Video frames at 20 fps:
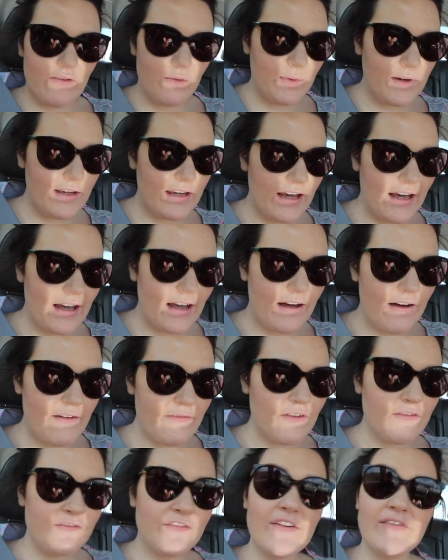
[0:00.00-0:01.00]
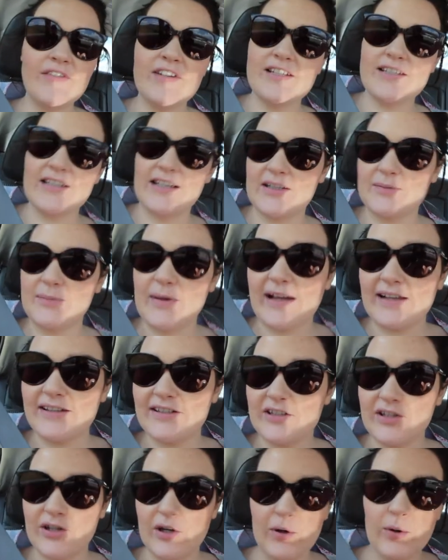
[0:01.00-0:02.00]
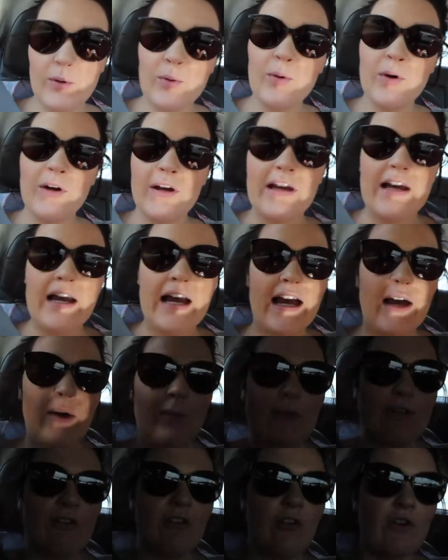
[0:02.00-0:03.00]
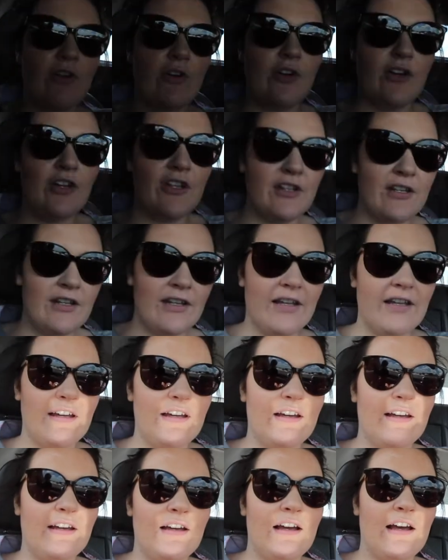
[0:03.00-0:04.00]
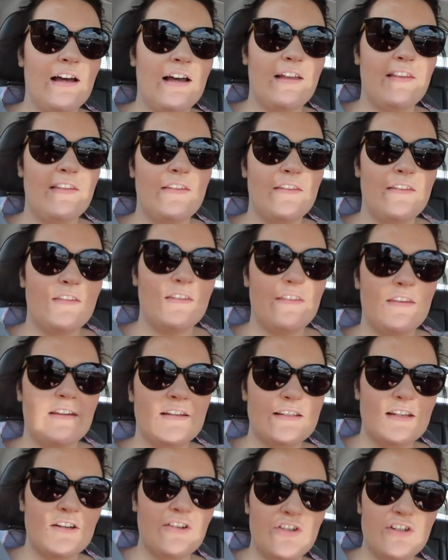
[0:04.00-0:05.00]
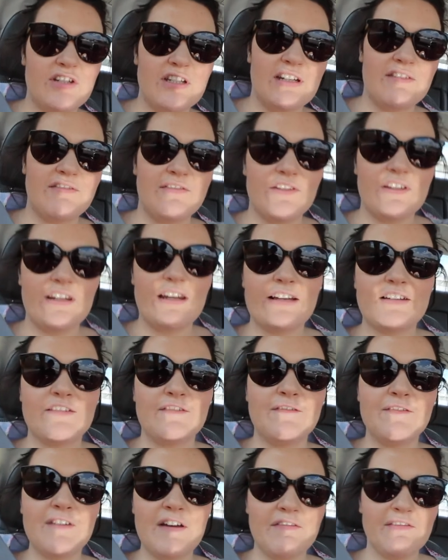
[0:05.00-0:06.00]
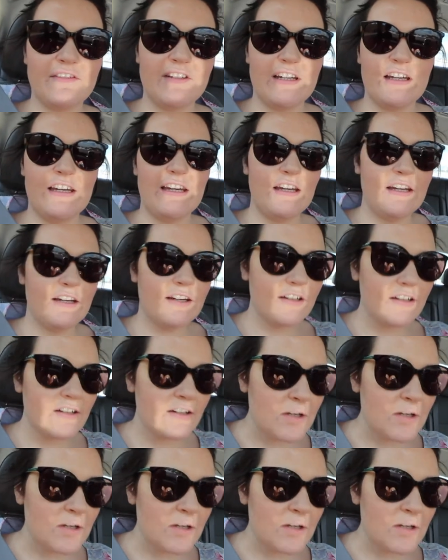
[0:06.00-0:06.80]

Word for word: We have 56 miles to go and we are on this interstate for the next 50